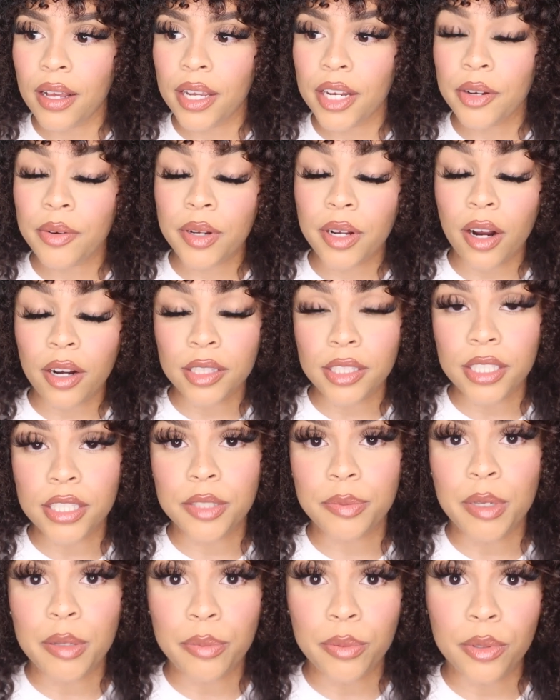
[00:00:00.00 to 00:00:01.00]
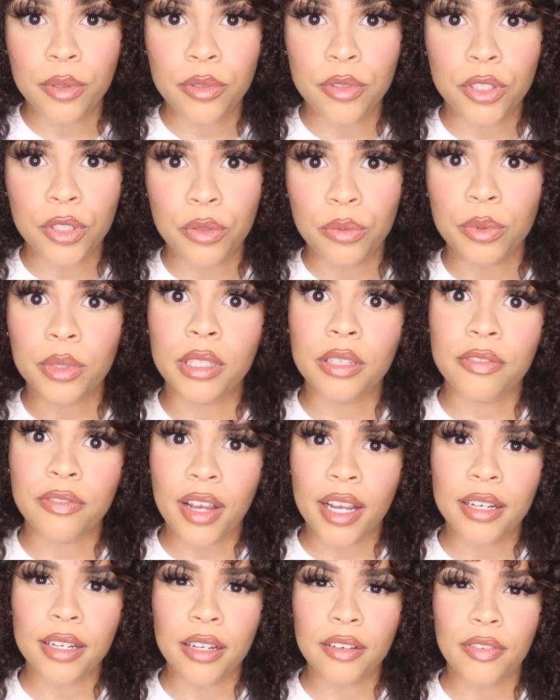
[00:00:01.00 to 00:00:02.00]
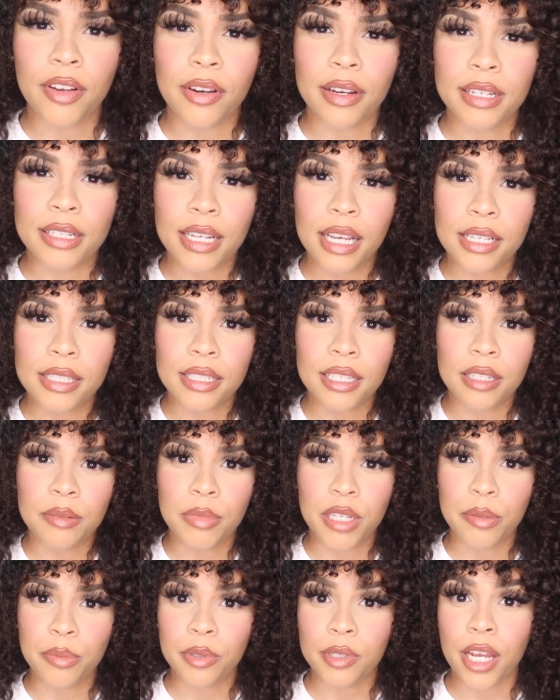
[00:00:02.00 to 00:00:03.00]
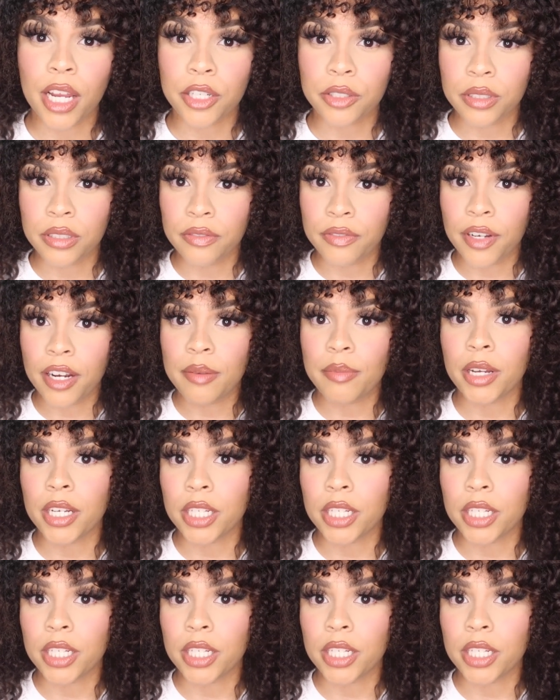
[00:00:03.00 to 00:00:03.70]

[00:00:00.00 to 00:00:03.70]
irregardless, people do really find it very enticing, and people naturally very